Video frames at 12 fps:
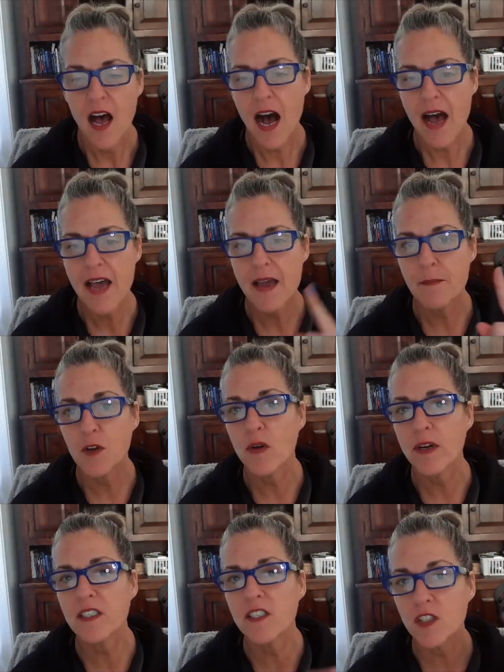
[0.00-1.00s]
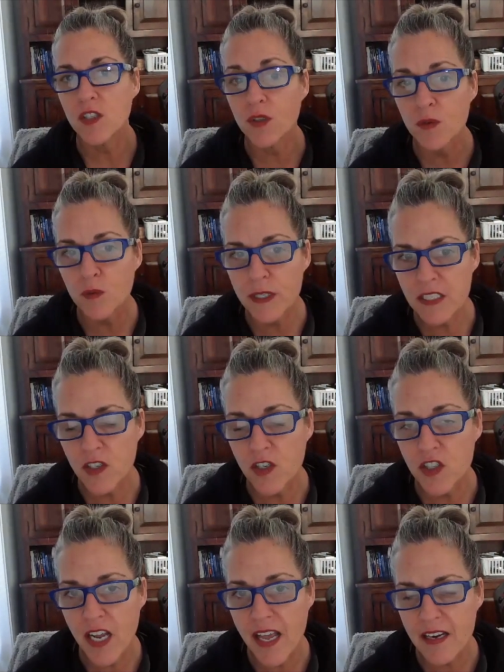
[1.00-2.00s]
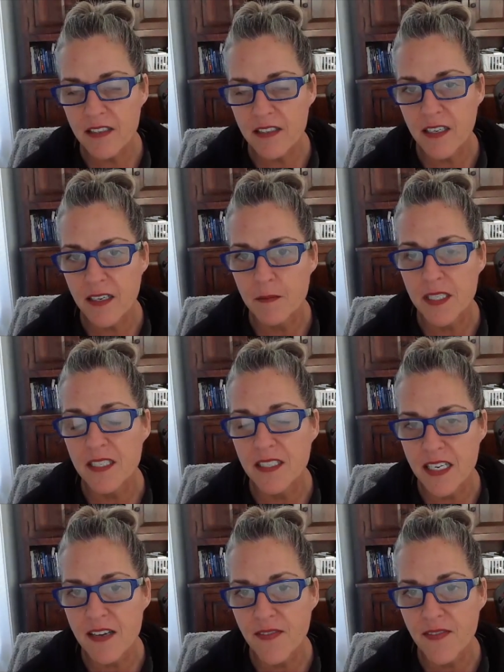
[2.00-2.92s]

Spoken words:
I am going to do the research ahead of time to see if